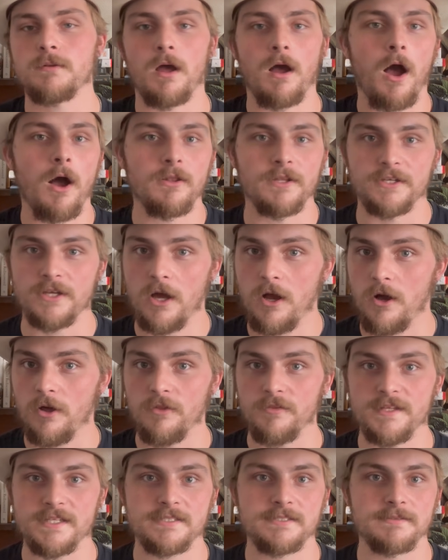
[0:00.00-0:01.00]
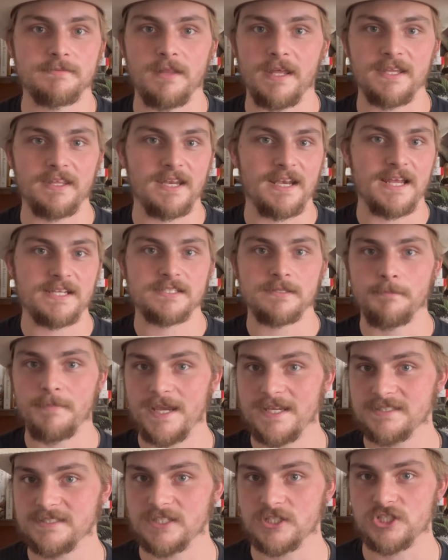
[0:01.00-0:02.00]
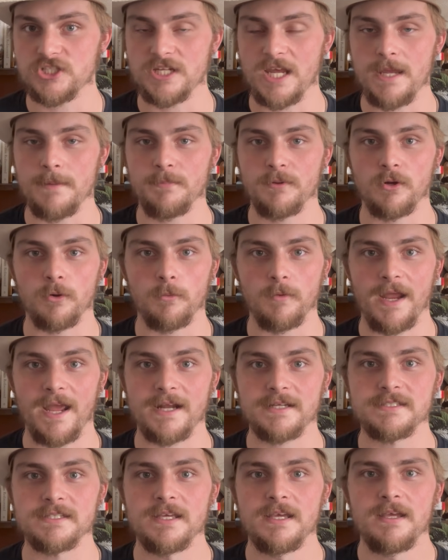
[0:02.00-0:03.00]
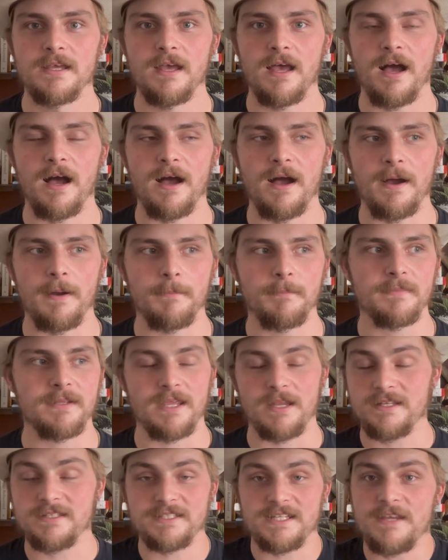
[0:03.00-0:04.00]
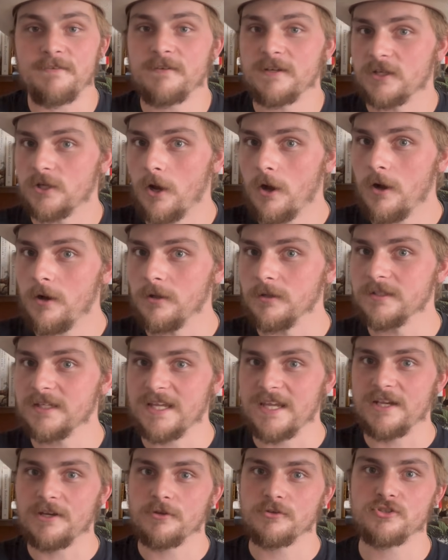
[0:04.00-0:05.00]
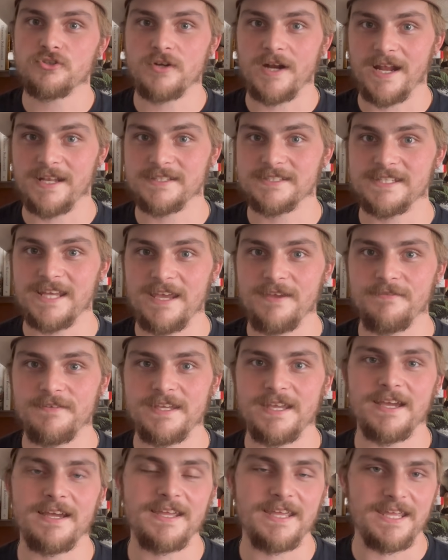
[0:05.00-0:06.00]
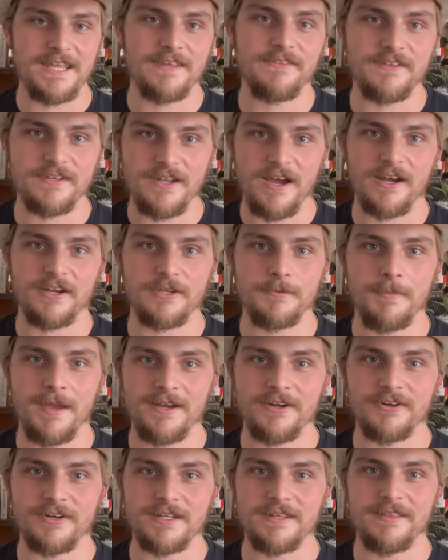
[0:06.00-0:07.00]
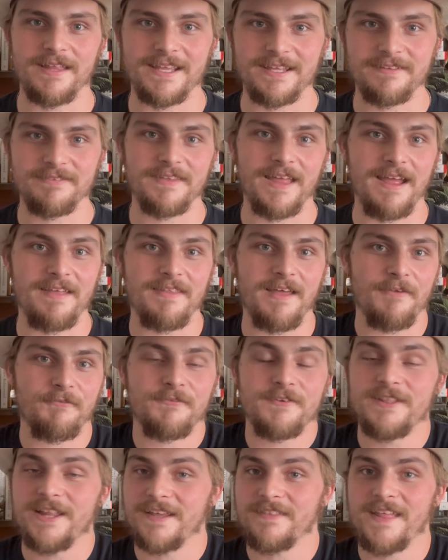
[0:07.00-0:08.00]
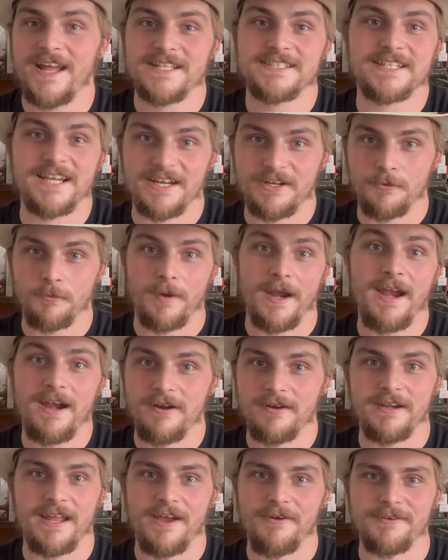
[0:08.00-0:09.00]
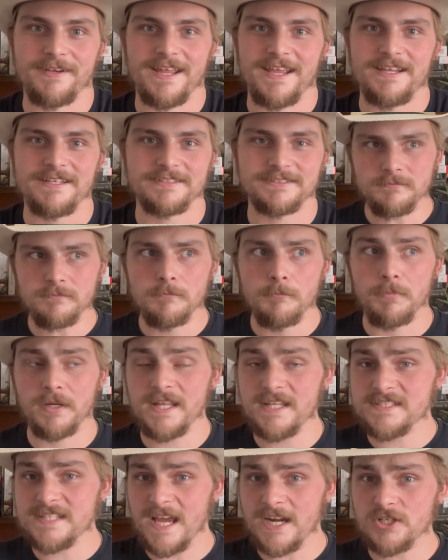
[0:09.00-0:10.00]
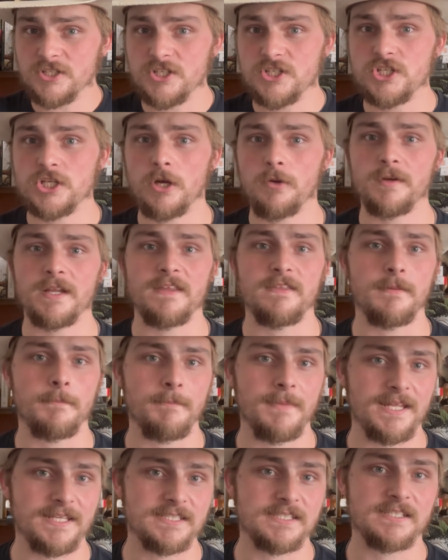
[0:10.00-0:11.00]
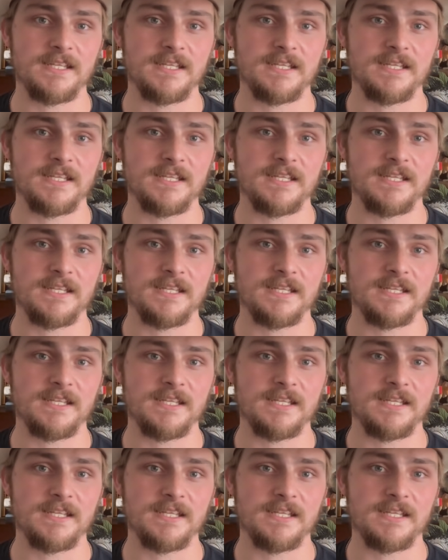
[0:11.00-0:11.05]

all in all, this, like, it has the basic shape correct. It's even called Inostrancevia in the documentary. Like that, I feel like that's kind of rare nowadays. But it's actually shown in the midst